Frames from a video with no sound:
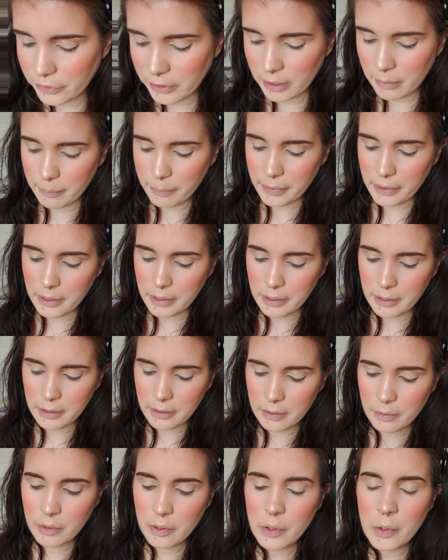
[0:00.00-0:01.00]
gonna be
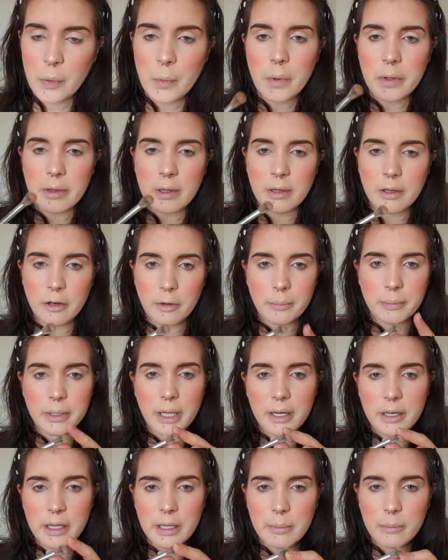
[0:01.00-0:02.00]
the little
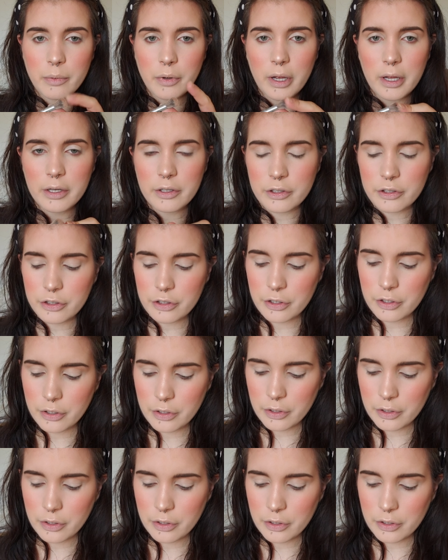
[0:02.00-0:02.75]
blending brush.